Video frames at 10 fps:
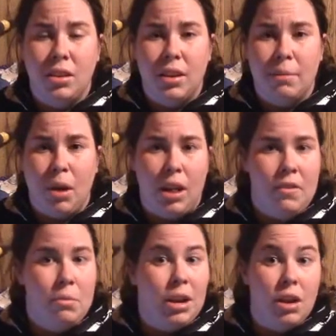And probably
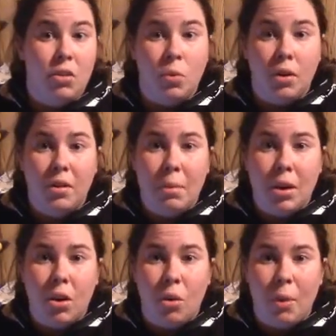everybody else worries about
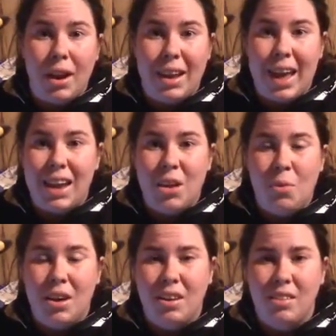it already
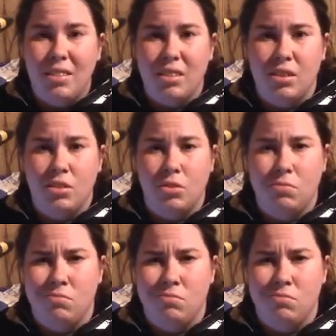anyway, so